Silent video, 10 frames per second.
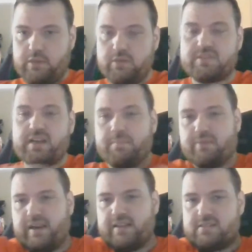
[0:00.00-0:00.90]
Good Tom
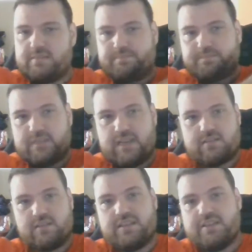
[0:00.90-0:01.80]
Perez. You
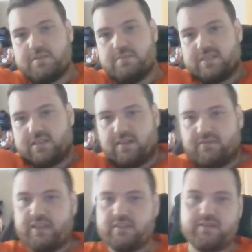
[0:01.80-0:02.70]
guys are all teaching me
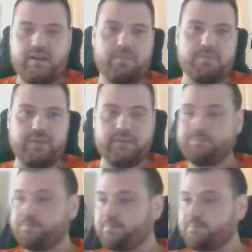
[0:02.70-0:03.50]
stuff. Thanks for helping me.